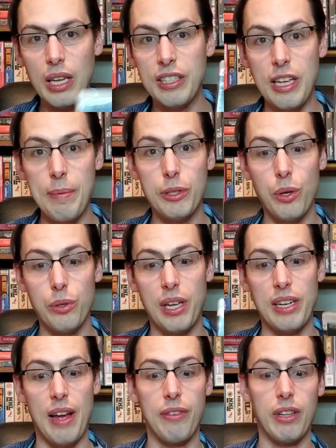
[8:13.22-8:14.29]
Demon Souls I
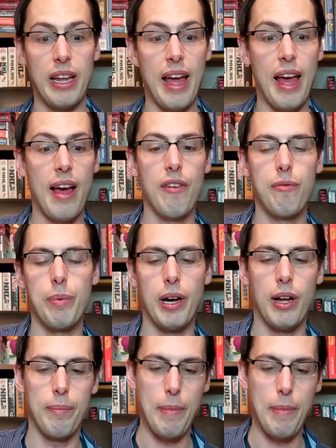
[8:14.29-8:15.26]
definitely have, but uh,